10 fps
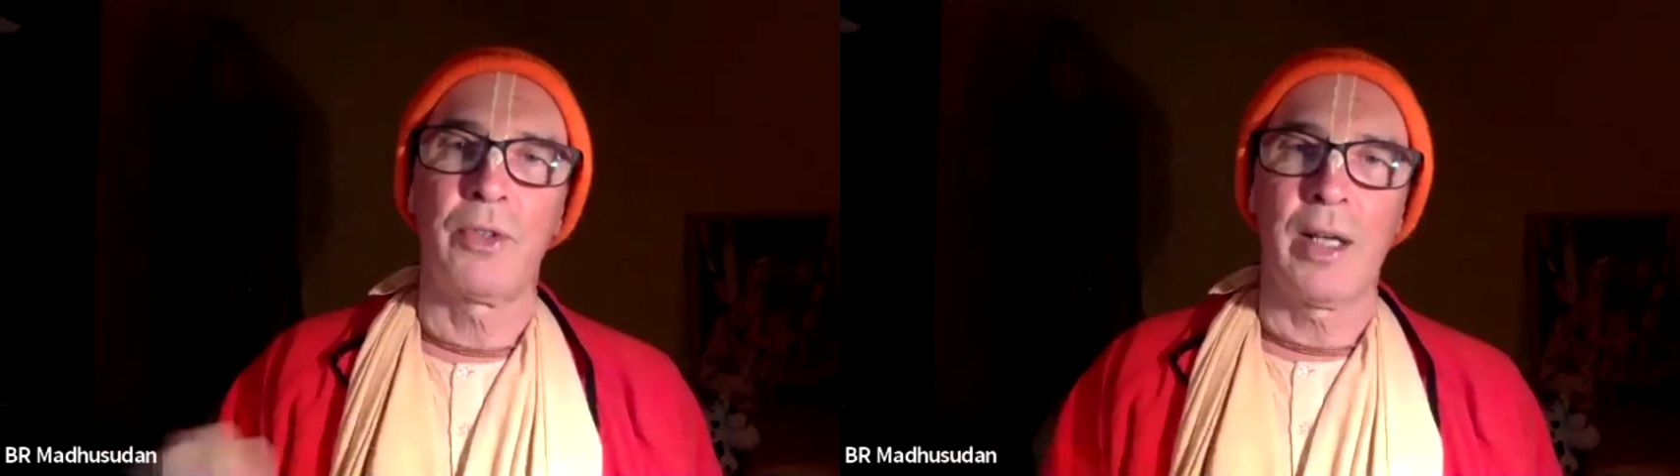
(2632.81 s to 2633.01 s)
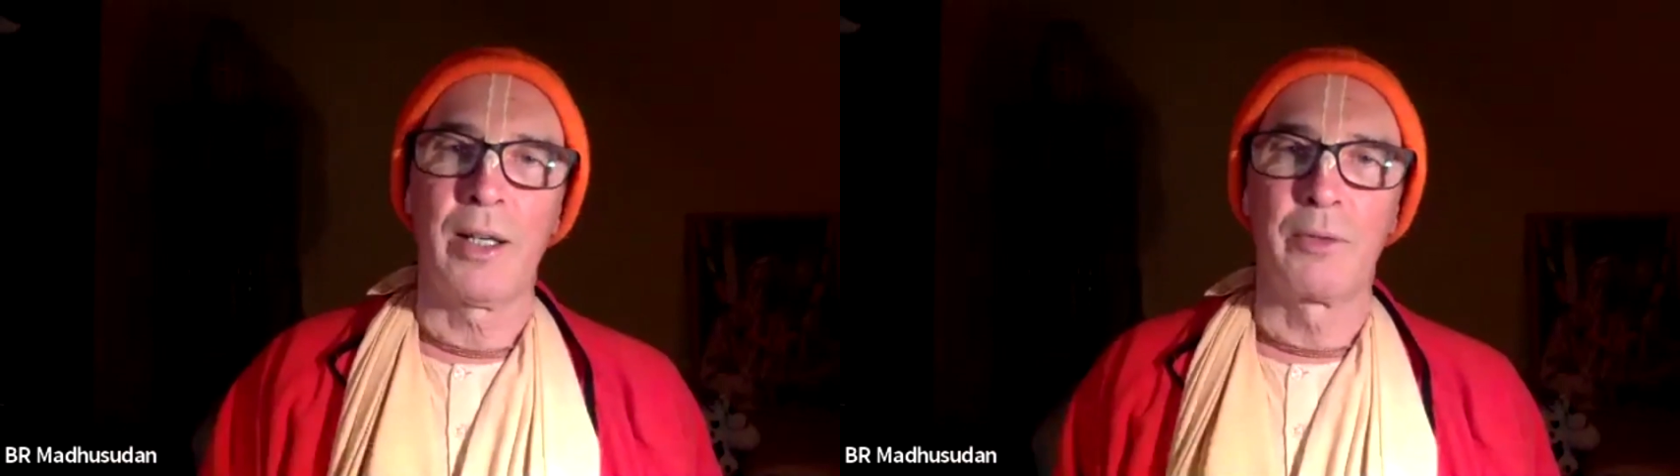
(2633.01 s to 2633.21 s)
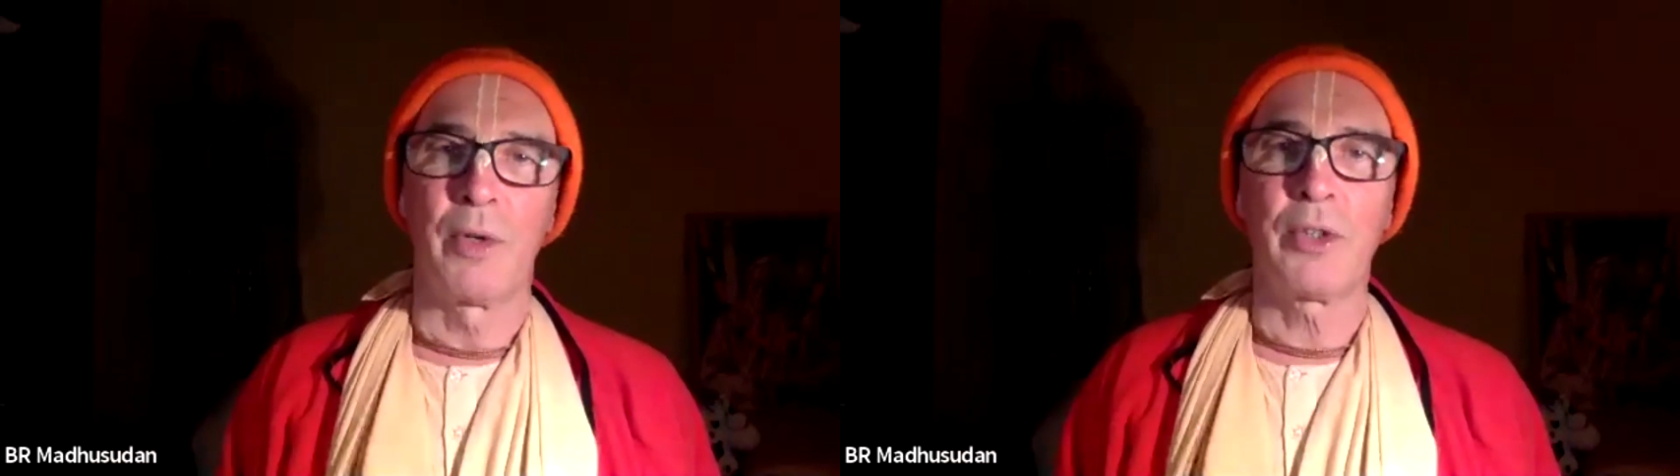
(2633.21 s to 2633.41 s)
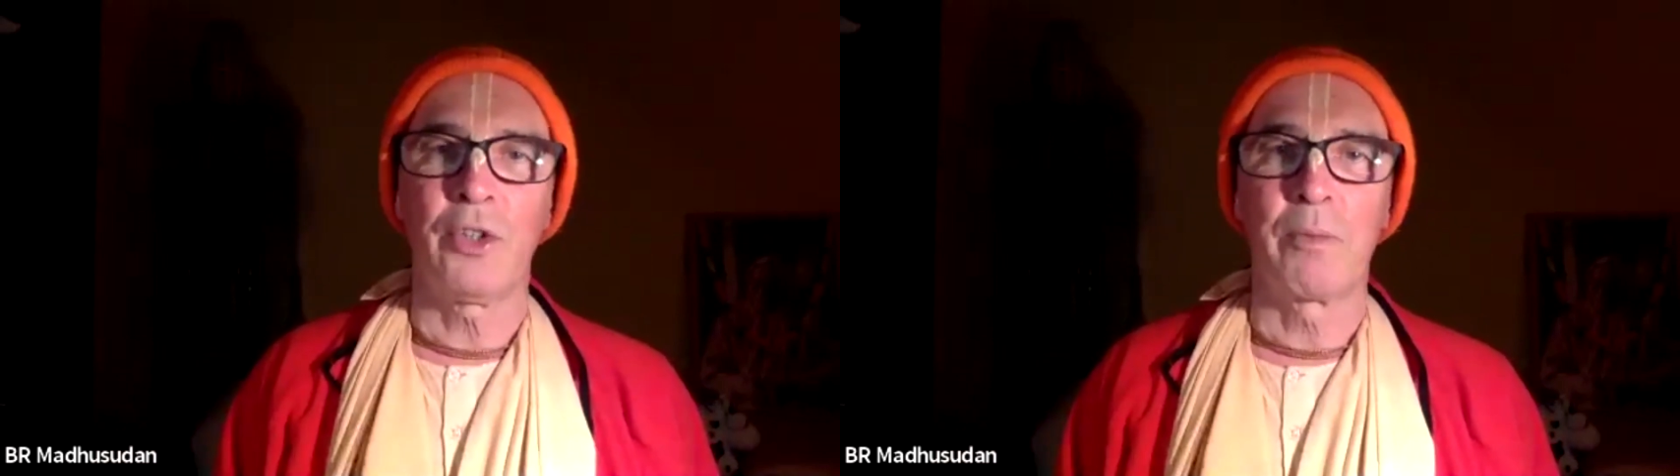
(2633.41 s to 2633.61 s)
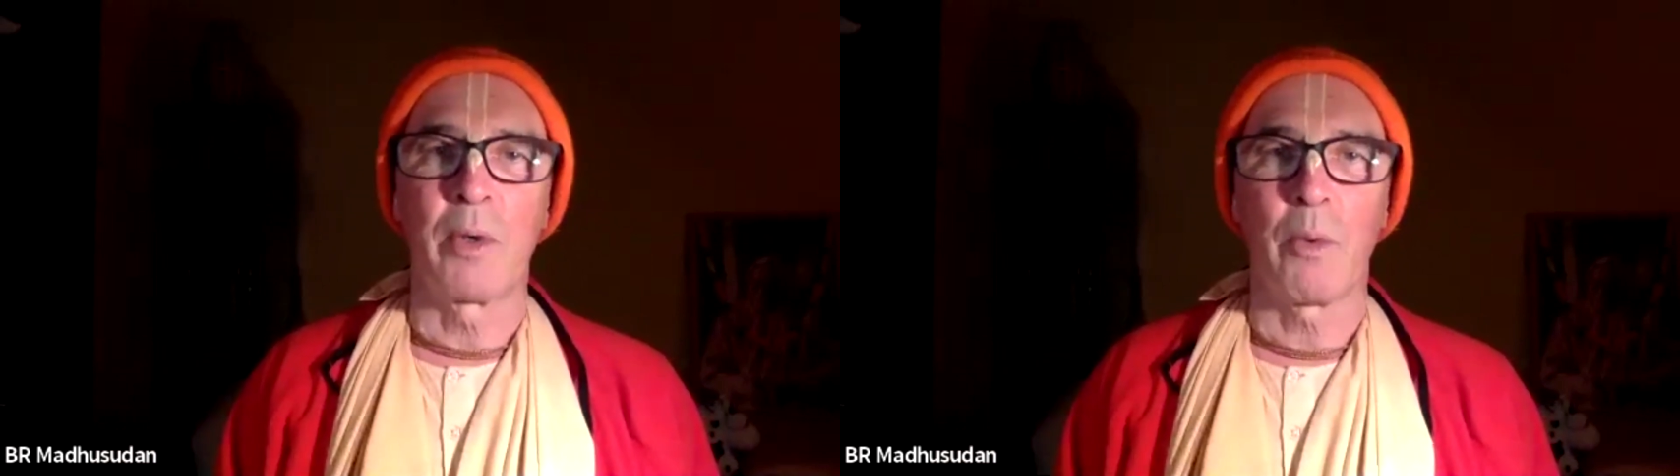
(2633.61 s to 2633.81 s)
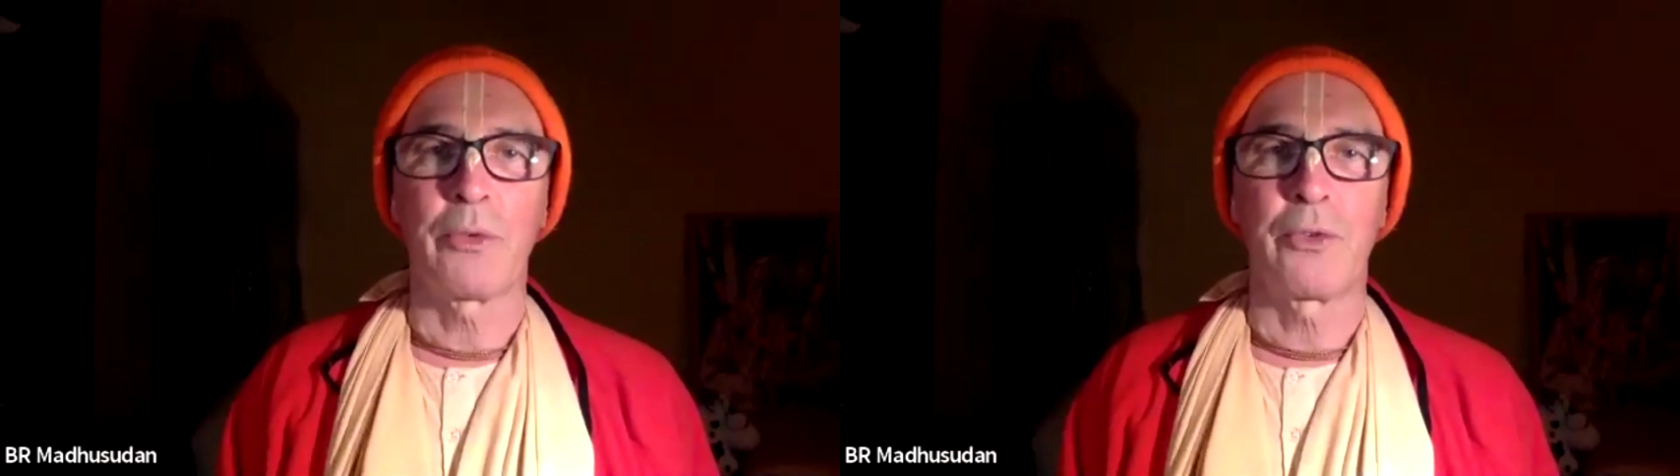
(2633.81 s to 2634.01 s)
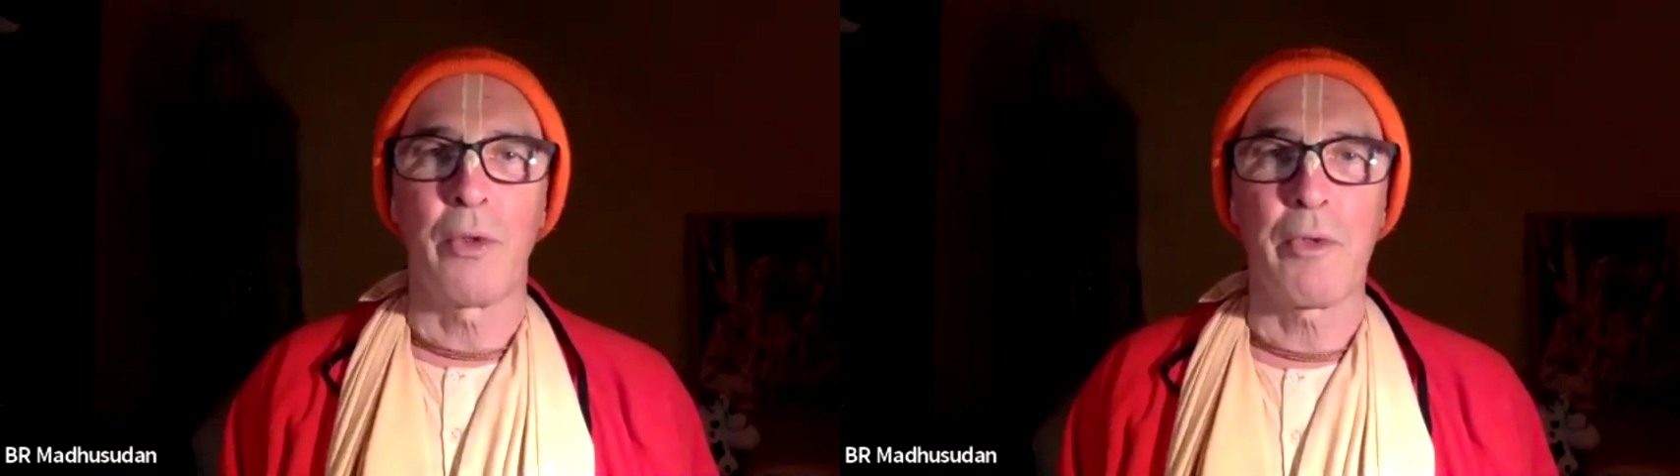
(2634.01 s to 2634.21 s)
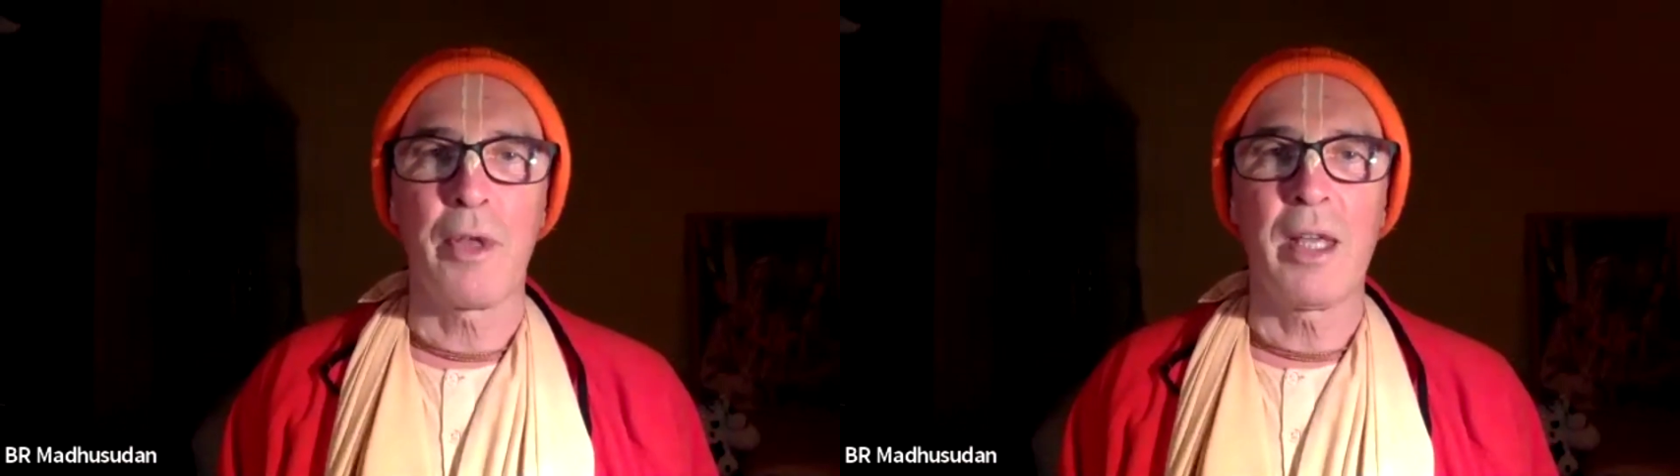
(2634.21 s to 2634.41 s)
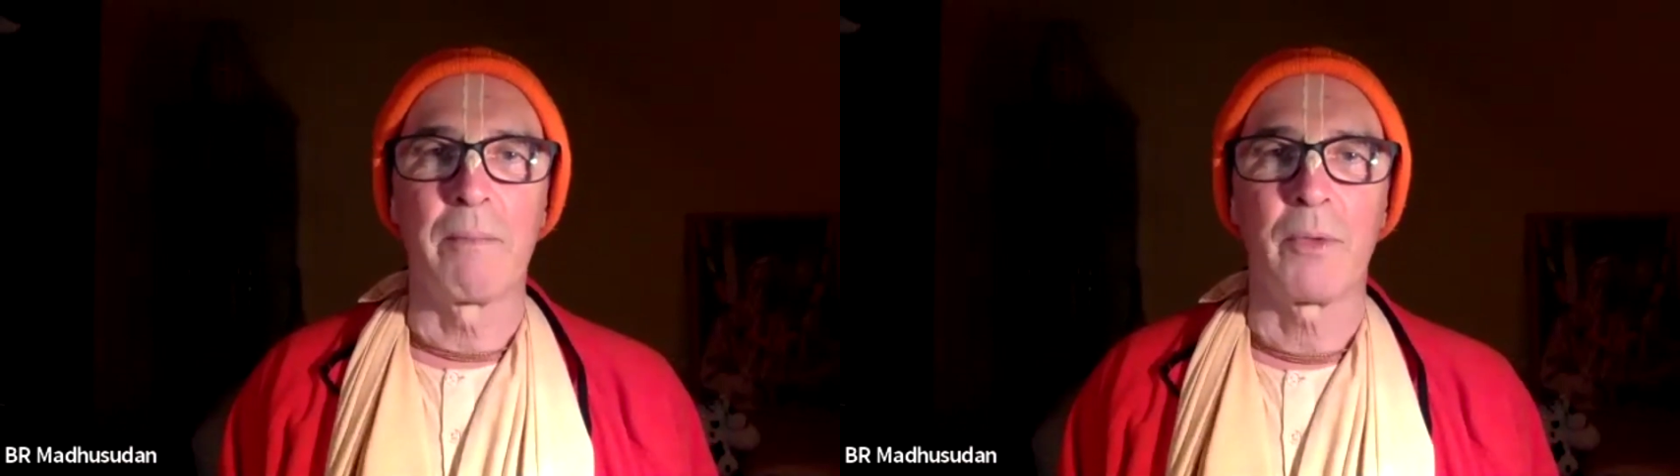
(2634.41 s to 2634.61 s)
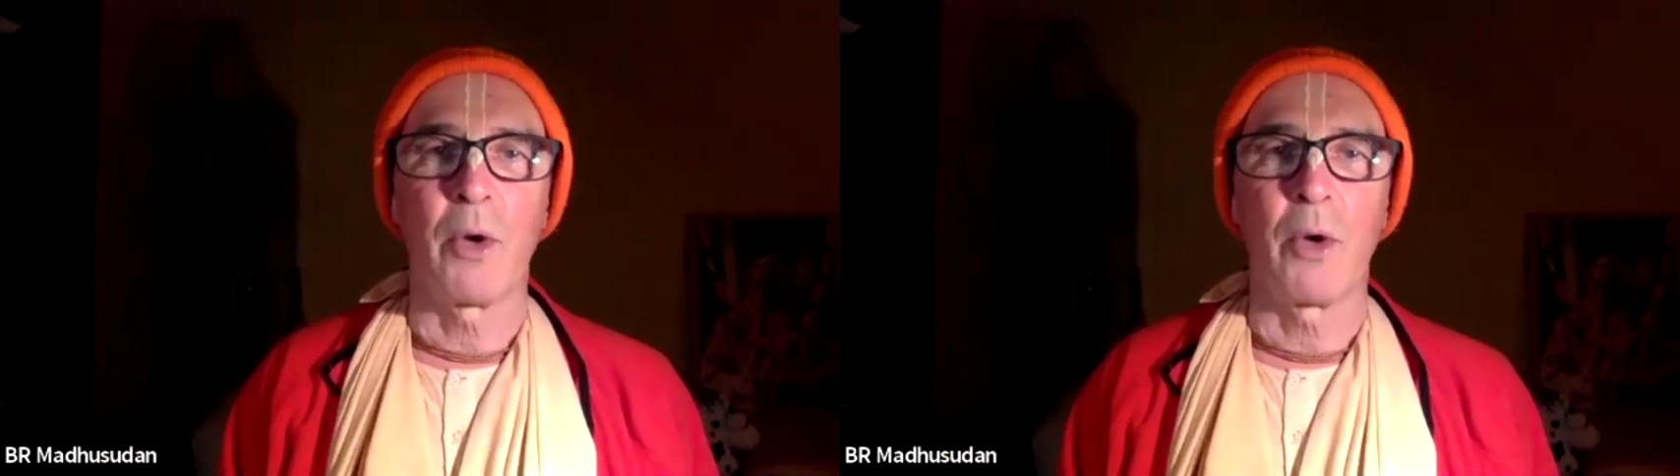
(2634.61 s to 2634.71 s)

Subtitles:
the advertisement? What's the theme?